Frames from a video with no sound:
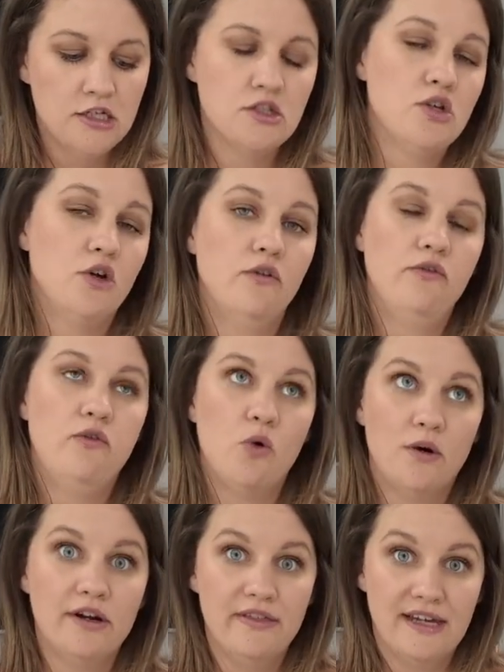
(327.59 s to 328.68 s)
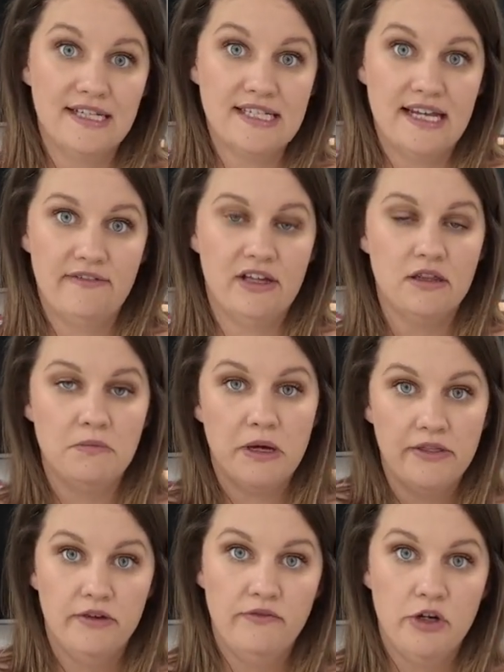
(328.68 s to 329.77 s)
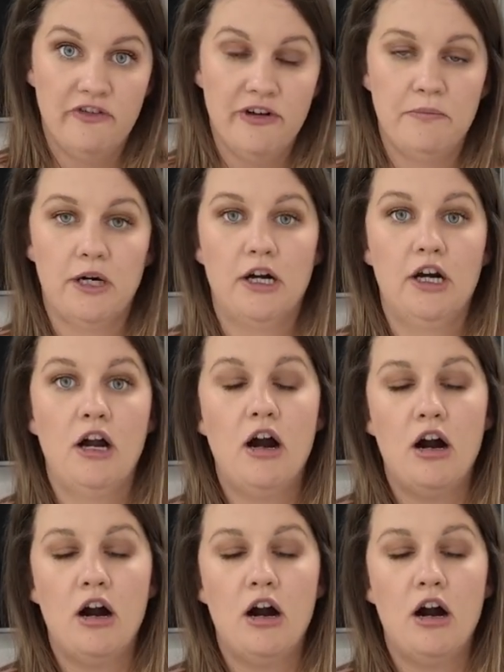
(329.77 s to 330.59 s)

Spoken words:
So for Thanksgiving, the month of November,